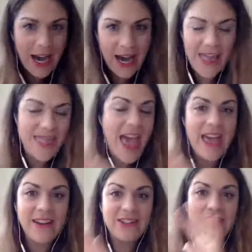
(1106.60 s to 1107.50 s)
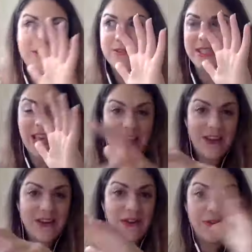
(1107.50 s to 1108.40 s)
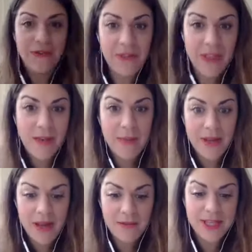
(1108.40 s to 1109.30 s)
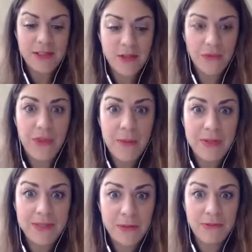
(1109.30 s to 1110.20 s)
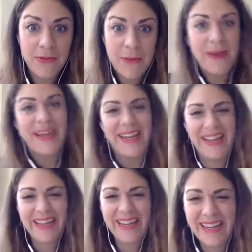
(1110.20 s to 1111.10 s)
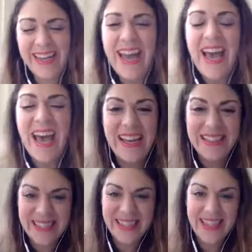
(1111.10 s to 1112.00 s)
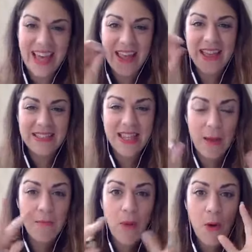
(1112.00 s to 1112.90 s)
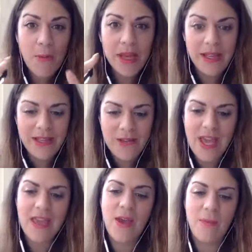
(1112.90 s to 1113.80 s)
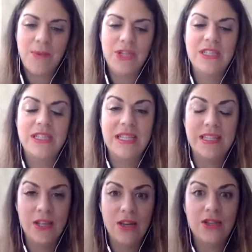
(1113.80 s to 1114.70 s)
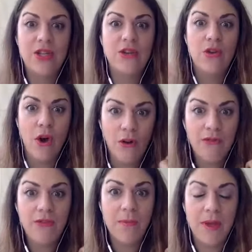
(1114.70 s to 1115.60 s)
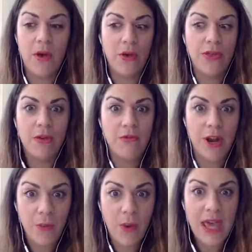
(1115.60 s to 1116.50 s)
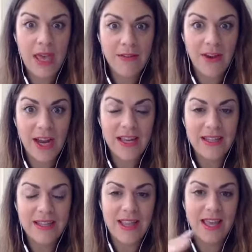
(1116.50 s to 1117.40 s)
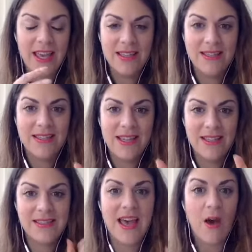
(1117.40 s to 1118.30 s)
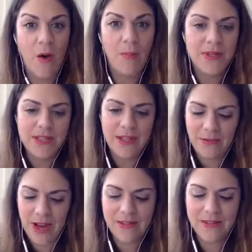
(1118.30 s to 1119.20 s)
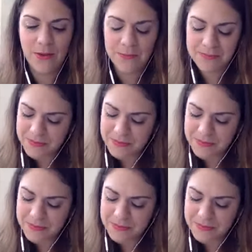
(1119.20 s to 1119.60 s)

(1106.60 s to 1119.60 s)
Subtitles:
and the energy was like going to flip, and I was like, don't flip it. And it's like that moment you get the opportunity to not flip it, or they'll run away, right? It's like it's that opposite, right? So